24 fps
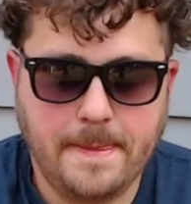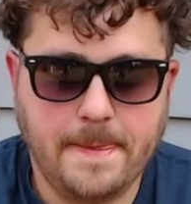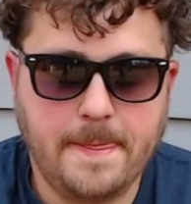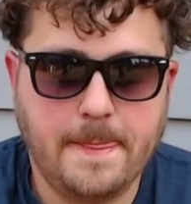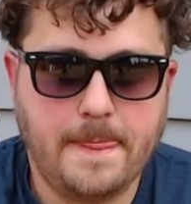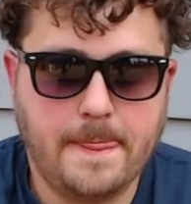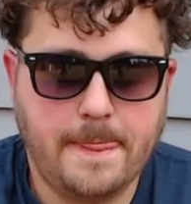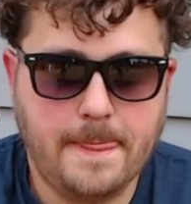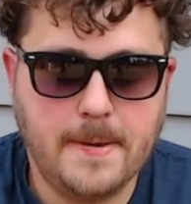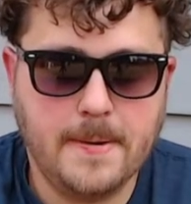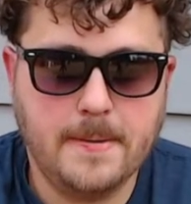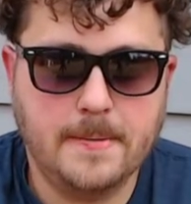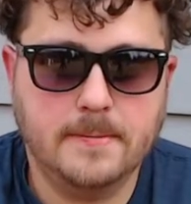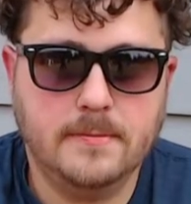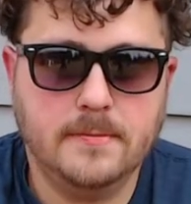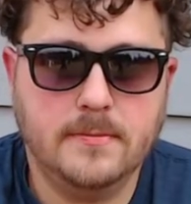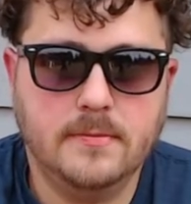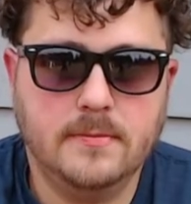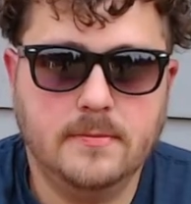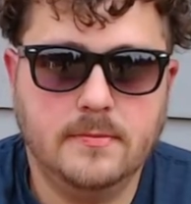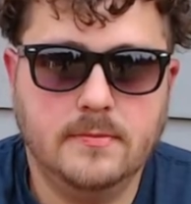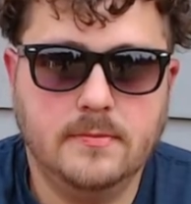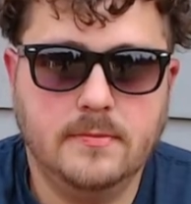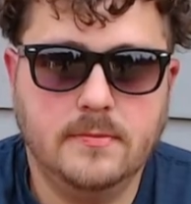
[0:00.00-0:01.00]

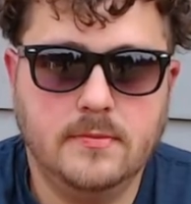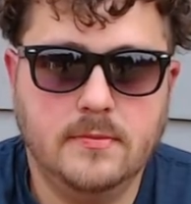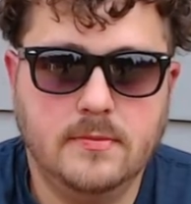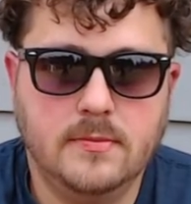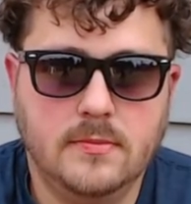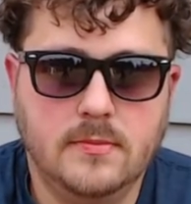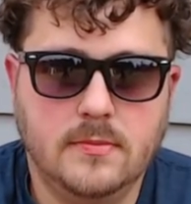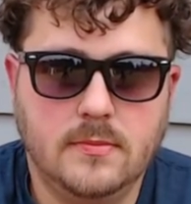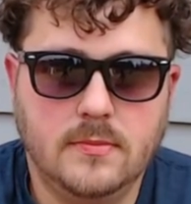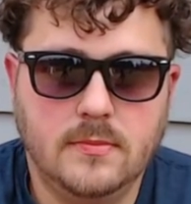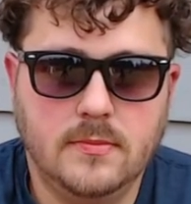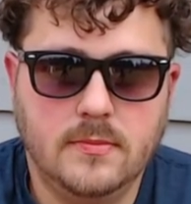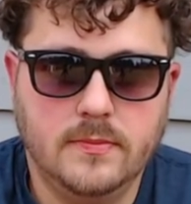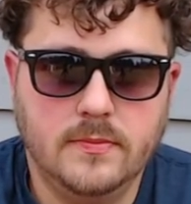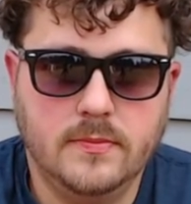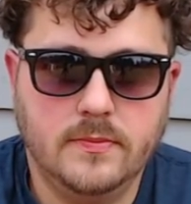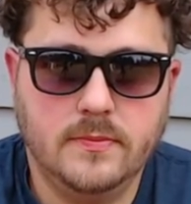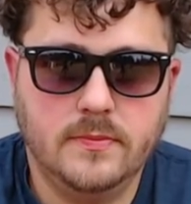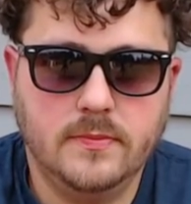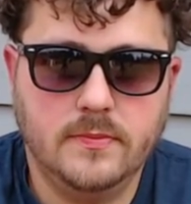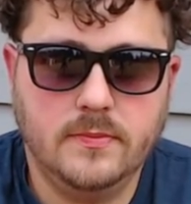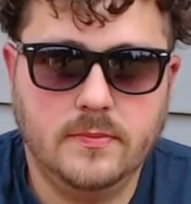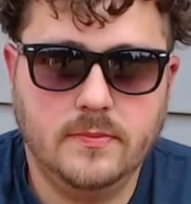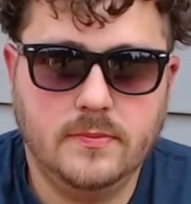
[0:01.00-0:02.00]

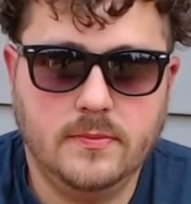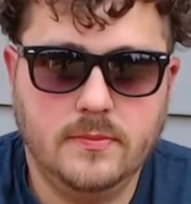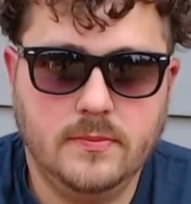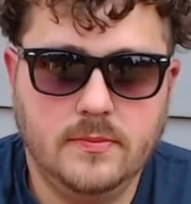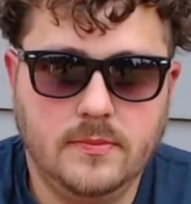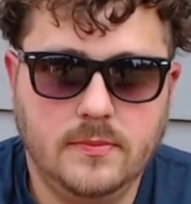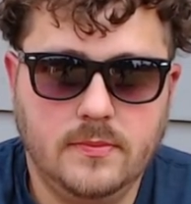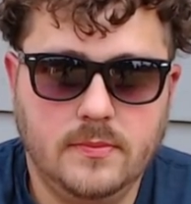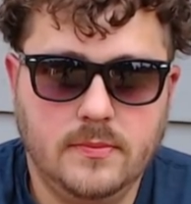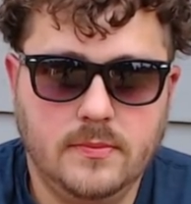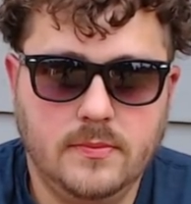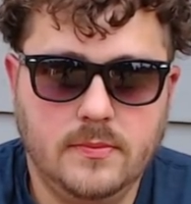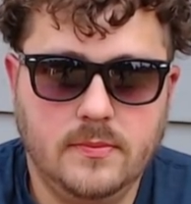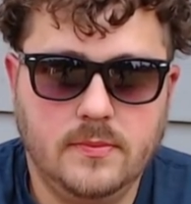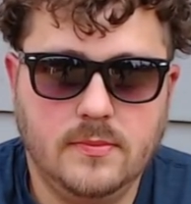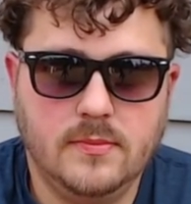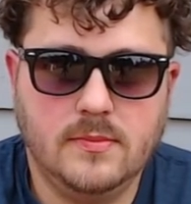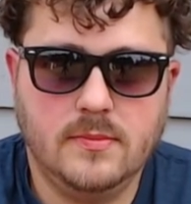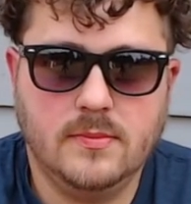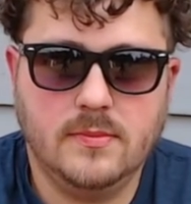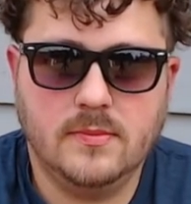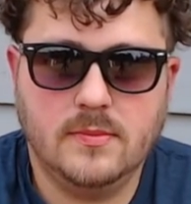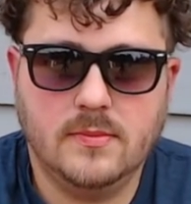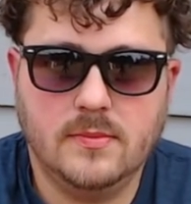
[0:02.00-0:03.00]

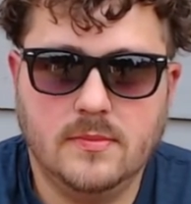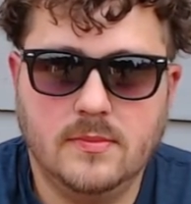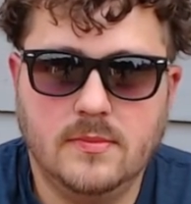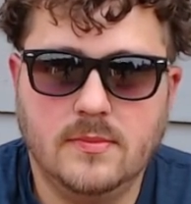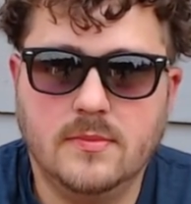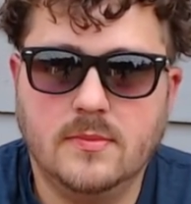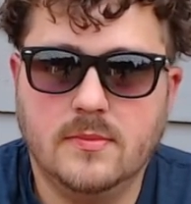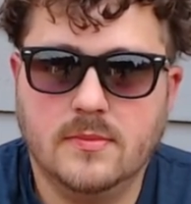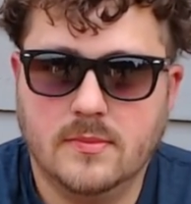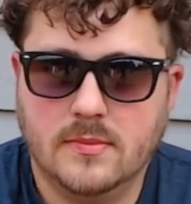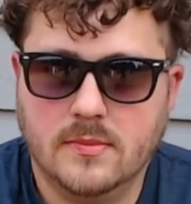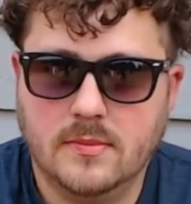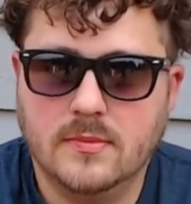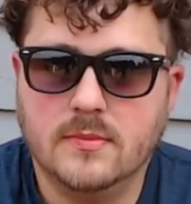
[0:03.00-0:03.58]
The person shown says nothing.